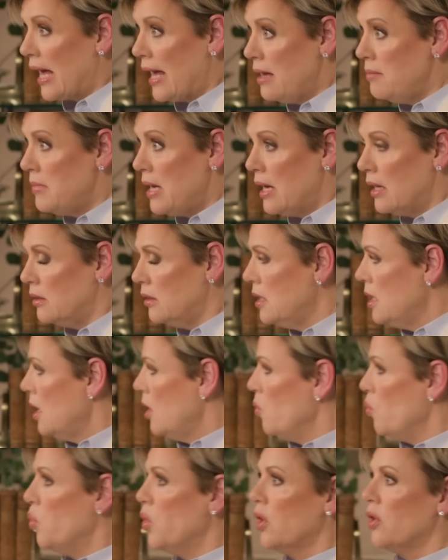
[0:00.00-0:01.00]
Amen. Yes.
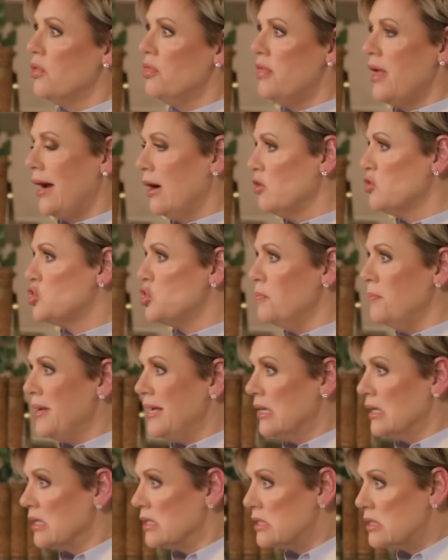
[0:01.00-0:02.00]
We're there to be
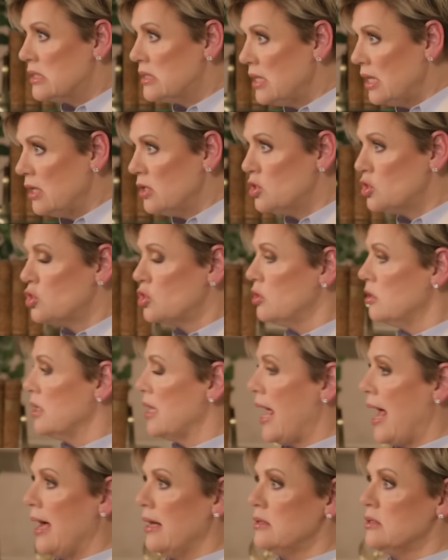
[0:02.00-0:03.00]
an assist to
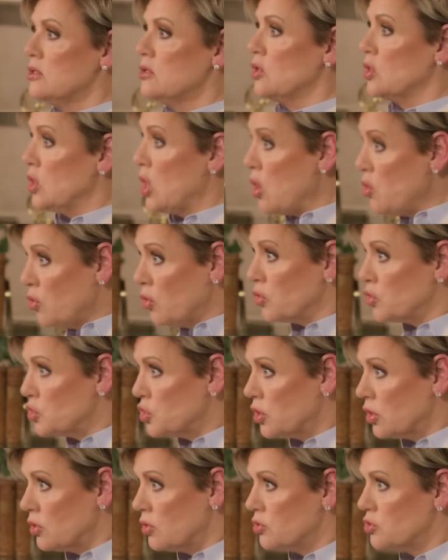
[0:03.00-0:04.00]
that local
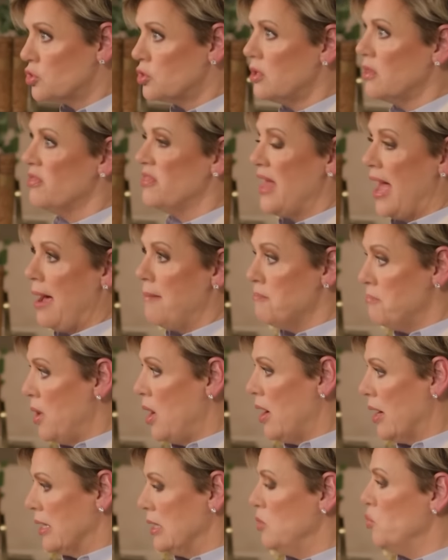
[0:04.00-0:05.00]
church, that
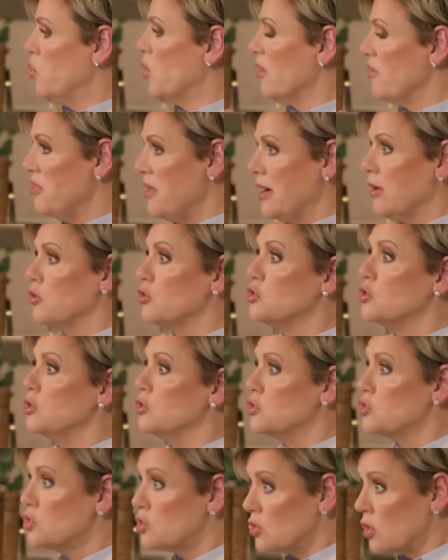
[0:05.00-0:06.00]
body. We're there to
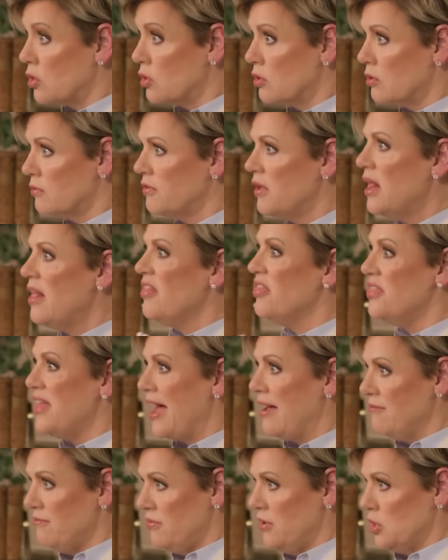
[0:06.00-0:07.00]
serve
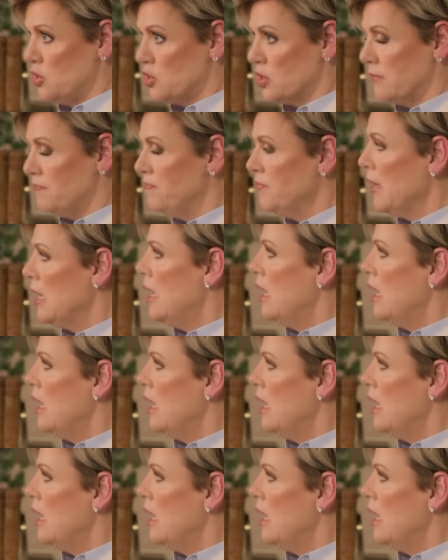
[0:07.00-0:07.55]
that vision.